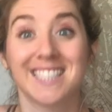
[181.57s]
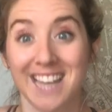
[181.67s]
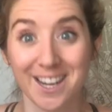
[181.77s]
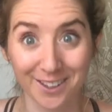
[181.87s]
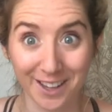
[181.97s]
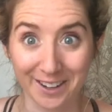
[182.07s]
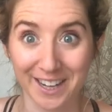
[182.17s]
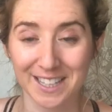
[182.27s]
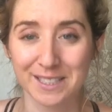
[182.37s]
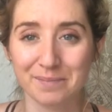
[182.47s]
inside your
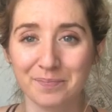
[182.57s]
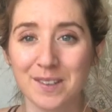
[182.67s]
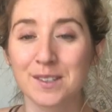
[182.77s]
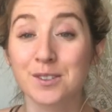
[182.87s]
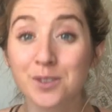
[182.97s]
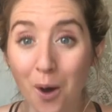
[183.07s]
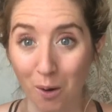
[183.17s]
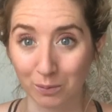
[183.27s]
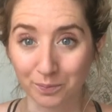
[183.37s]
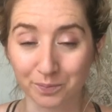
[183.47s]
larynx. So